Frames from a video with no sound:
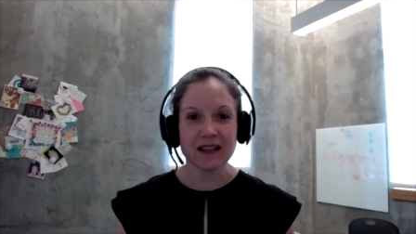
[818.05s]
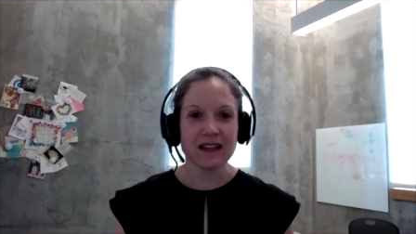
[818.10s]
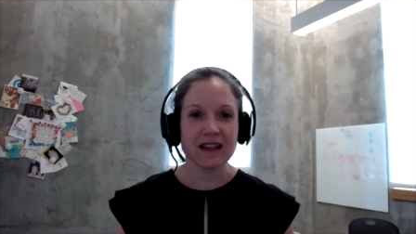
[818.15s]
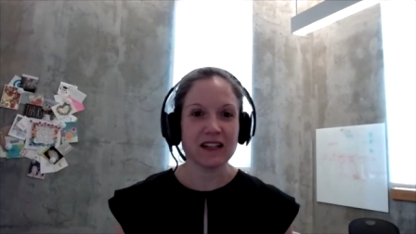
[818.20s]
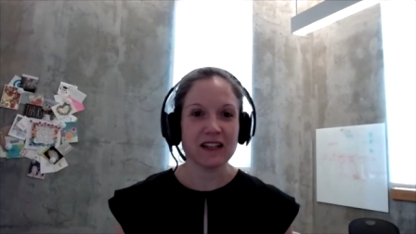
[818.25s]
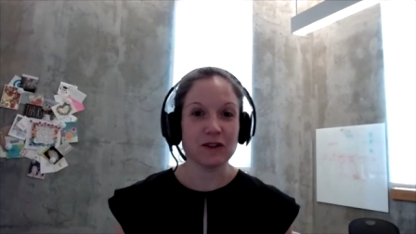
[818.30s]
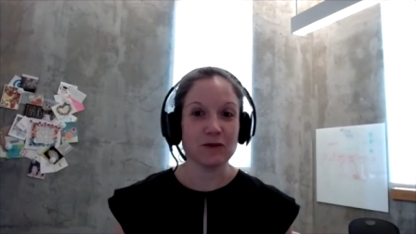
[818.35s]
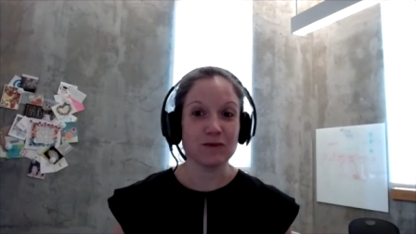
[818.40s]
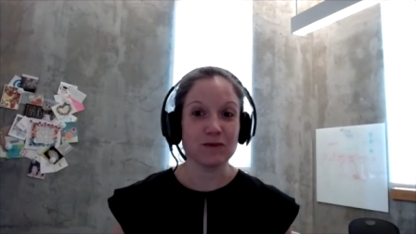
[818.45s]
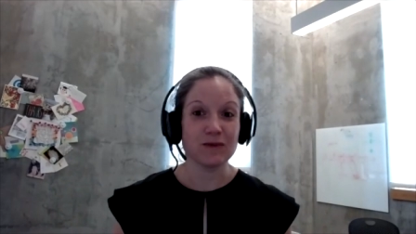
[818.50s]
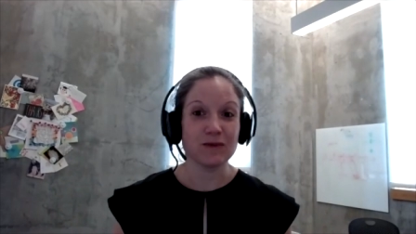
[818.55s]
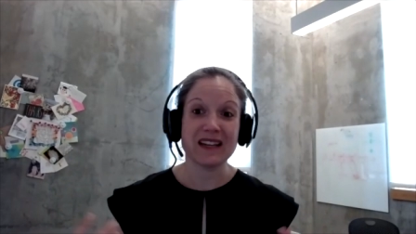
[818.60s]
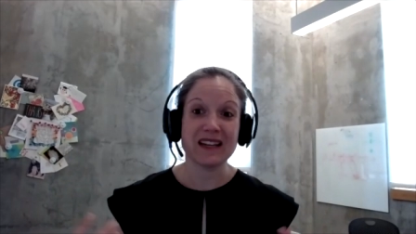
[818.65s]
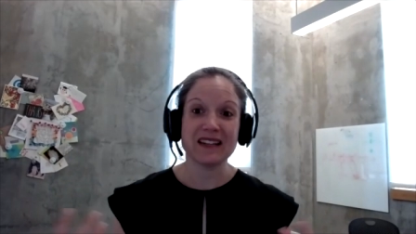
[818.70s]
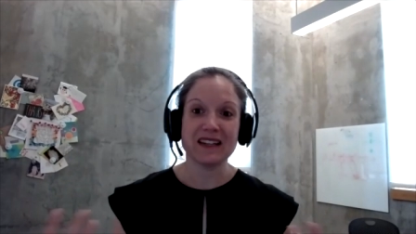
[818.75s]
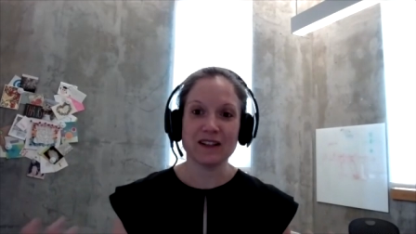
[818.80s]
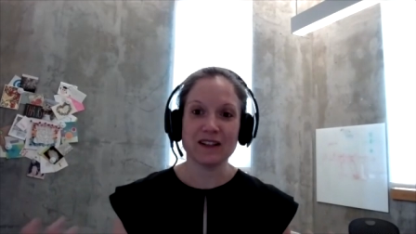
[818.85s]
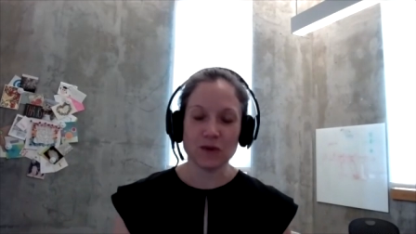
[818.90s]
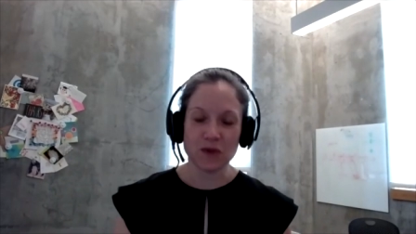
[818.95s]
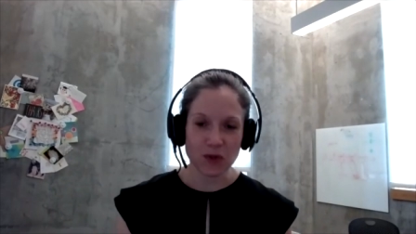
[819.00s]
You know,
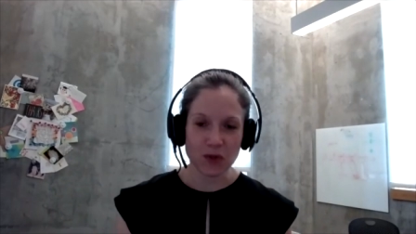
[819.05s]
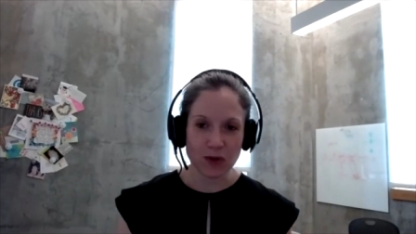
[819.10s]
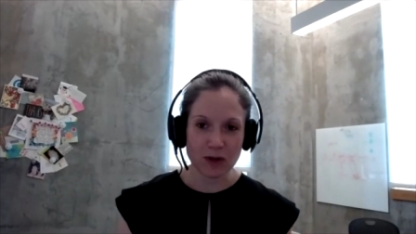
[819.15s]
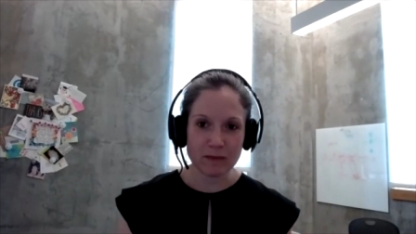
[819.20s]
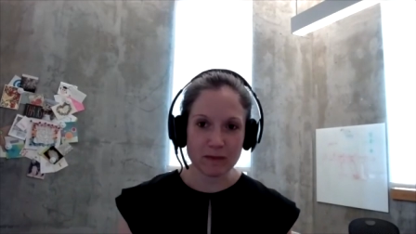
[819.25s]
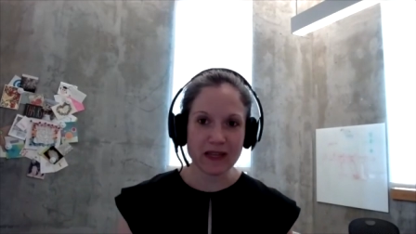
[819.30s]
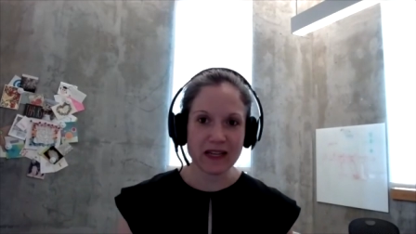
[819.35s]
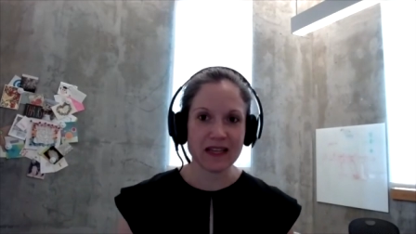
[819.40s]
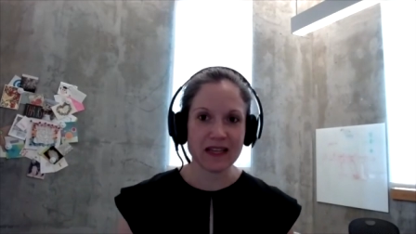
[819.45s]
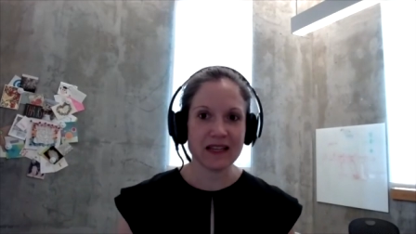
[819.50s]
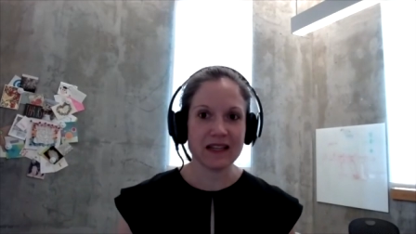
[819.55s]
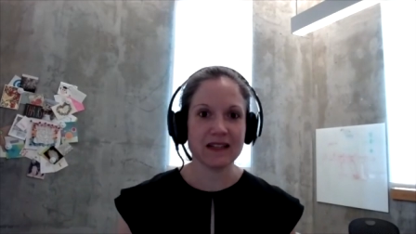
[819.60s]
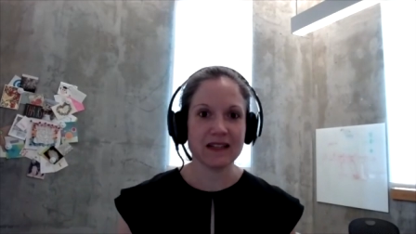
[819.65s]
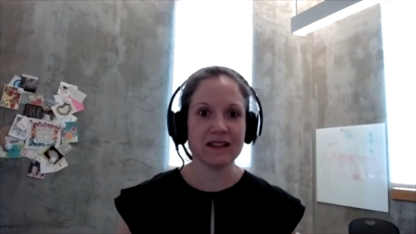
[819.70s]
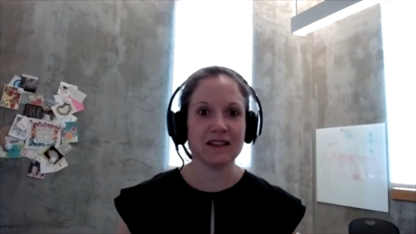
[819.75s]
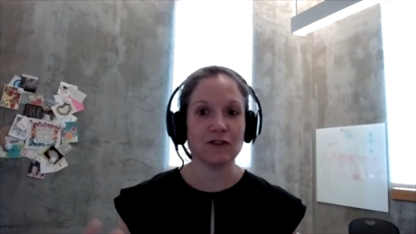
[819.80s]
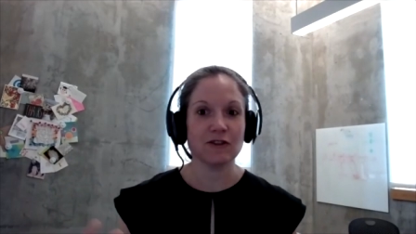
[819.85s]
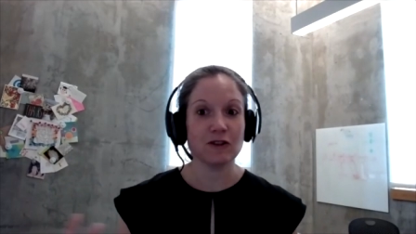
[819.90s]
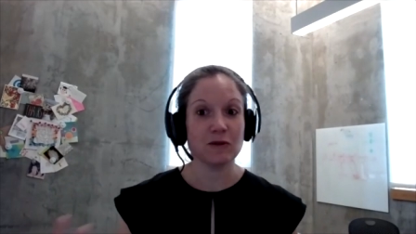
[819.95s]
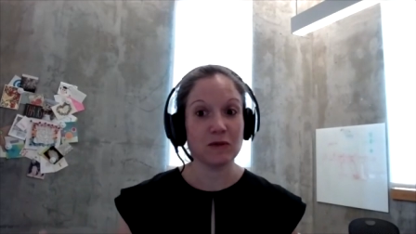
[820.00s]
getting new equipment in,
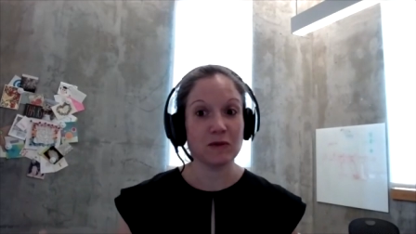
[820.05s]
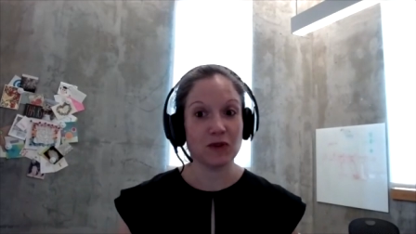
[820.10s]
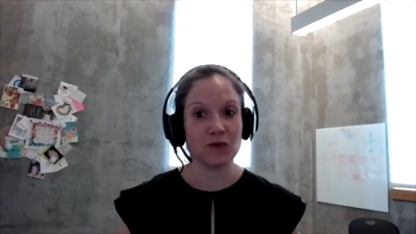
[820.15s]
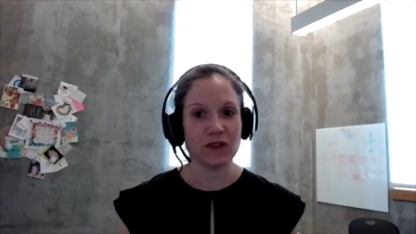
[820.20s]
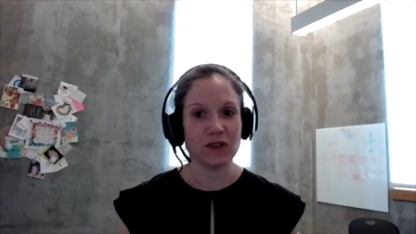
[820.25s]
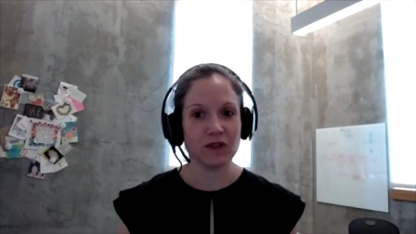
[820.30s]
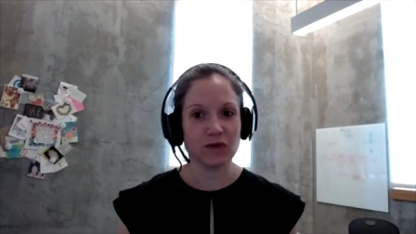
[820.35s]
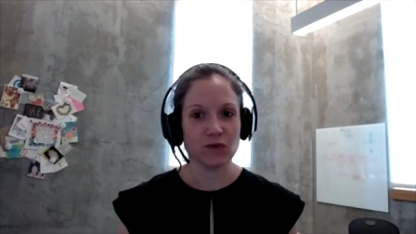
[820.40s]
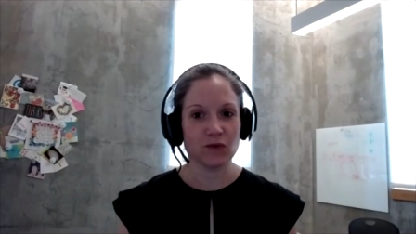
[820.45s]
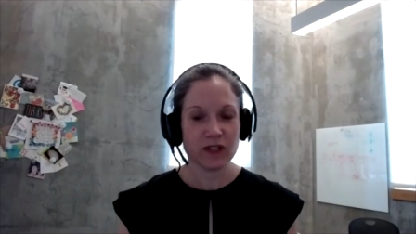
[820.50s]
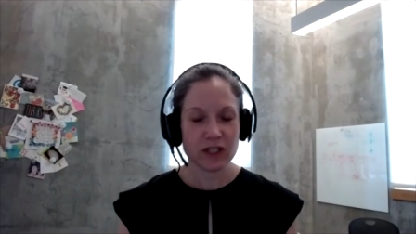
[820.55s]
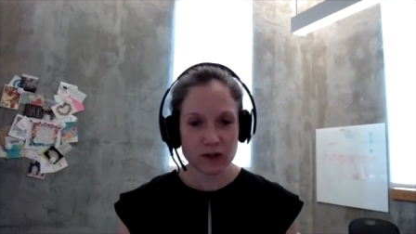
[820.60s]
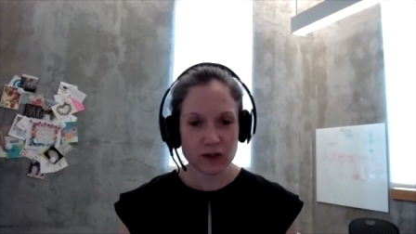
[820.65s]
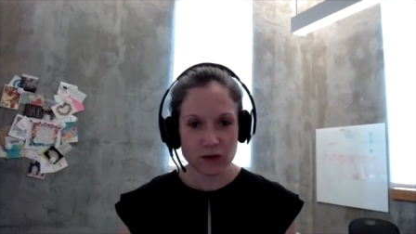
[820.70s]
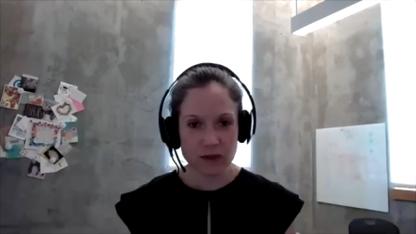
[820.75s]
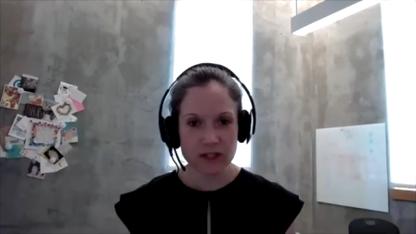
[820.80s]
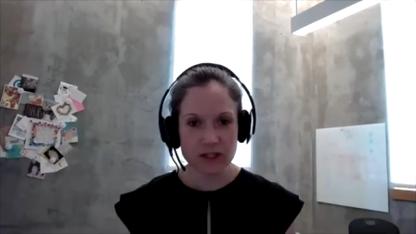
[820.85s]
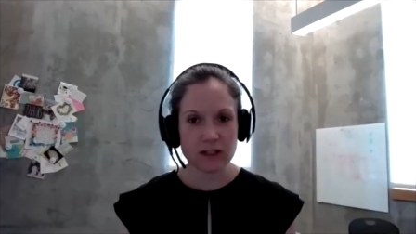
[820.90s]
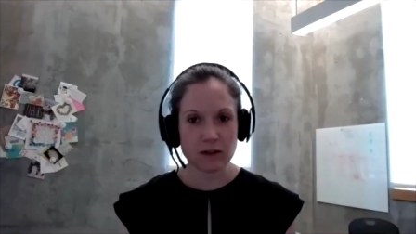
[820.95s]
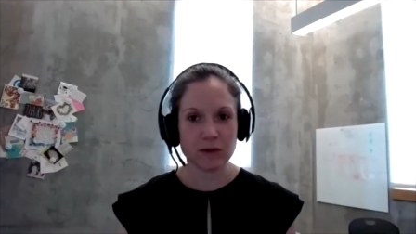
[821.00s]
you can be really
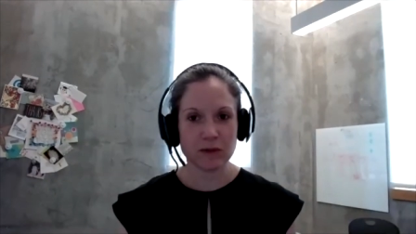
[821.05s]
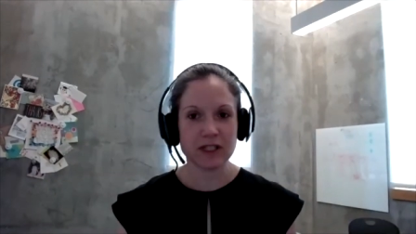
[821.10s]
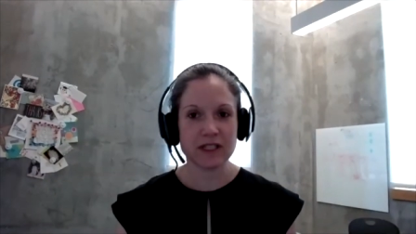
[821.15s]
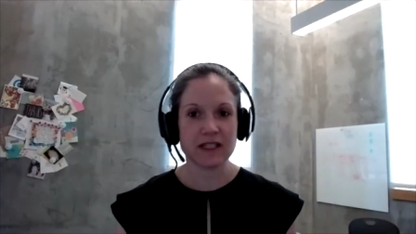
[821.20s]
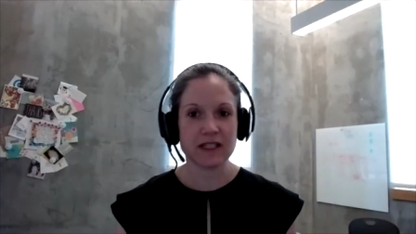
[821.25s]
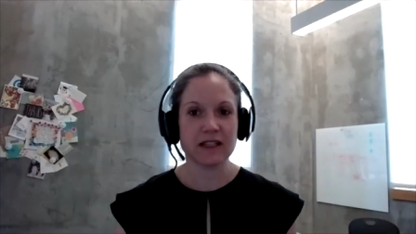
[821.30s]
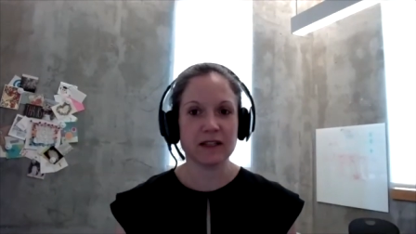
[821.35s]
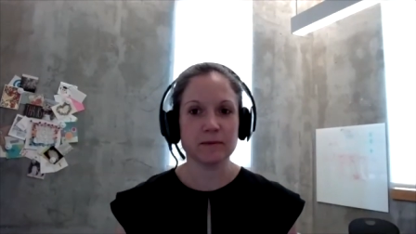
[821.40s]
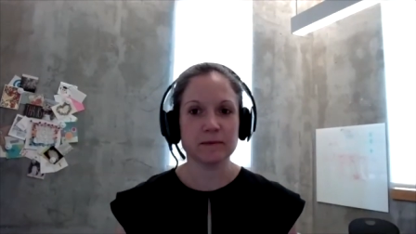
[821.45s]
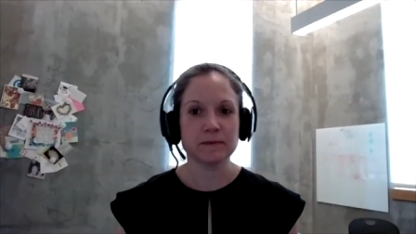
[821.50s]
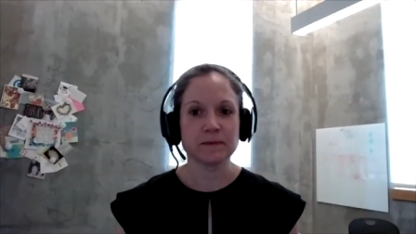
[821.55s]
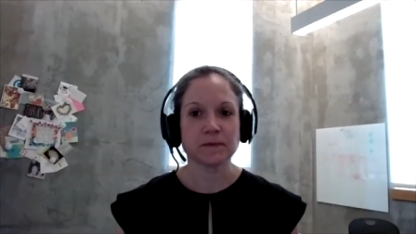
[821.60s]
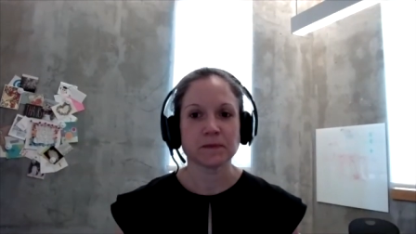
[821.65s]
resource limited.